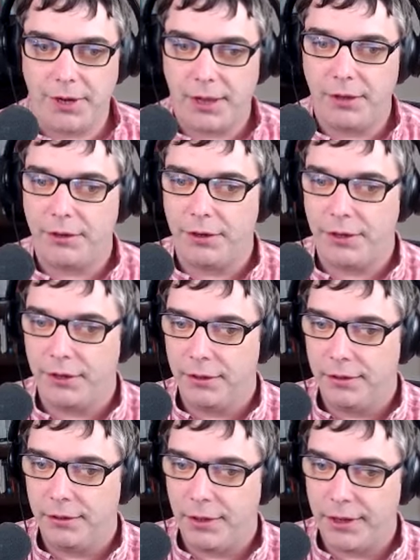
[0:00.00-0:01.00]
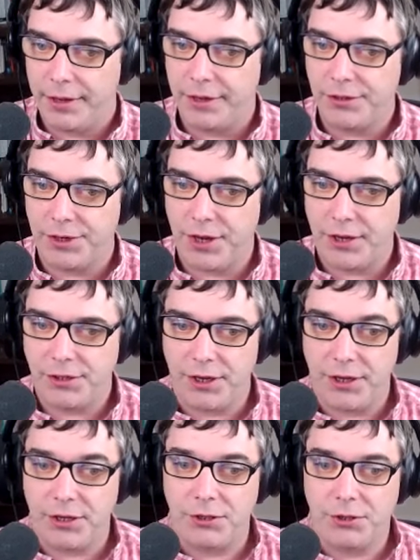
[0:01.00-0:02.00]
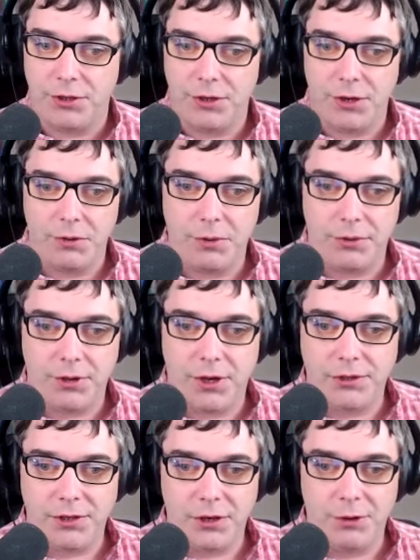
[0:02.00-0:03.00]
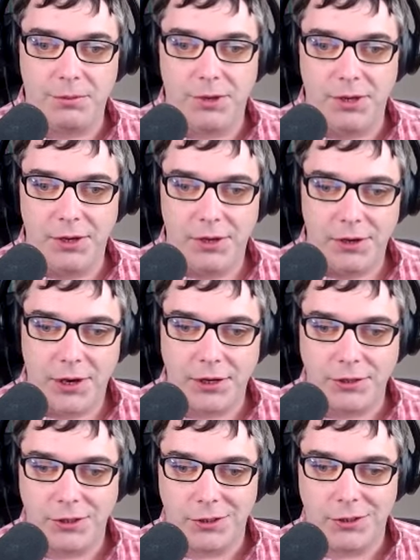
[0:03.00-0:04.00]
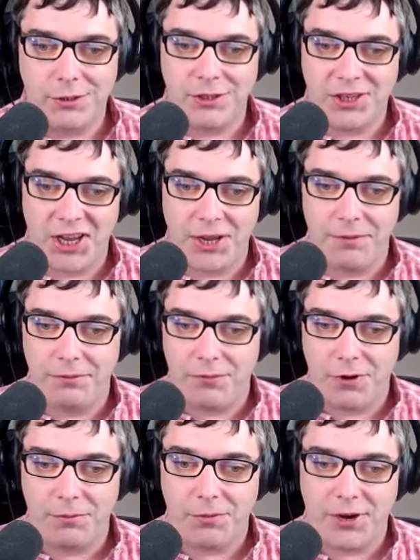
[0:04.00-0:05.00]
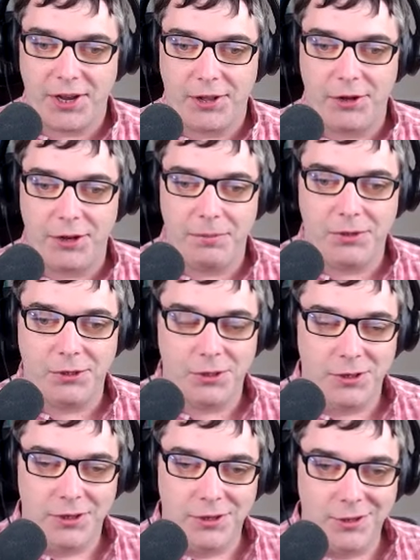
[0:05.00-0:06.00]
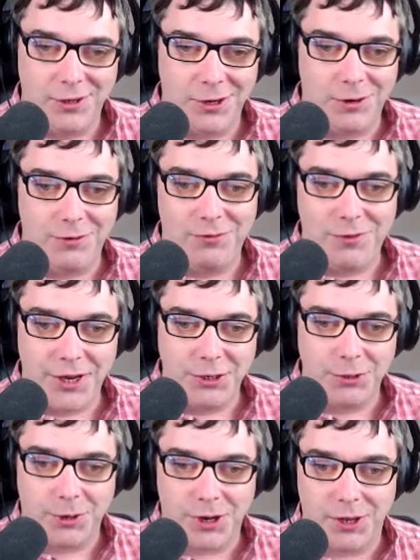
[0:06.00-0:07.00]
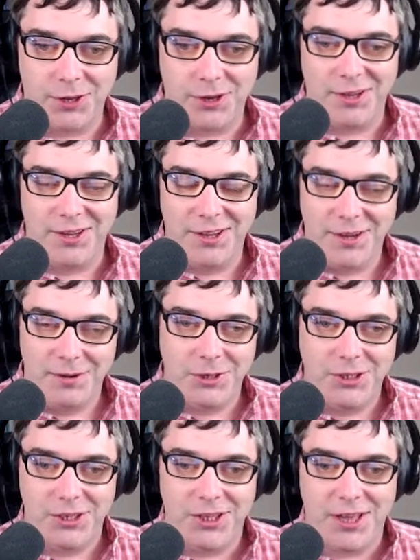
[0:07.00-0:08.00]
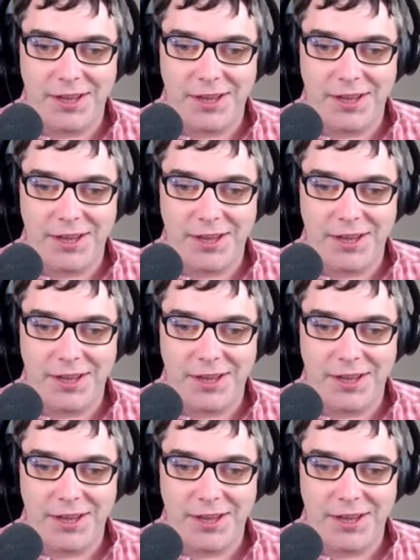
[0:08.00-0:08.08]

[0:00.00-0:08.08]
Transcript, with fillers: reality as it is, you know, with God's help, not to escape from reality, but to, you know, face reality. We see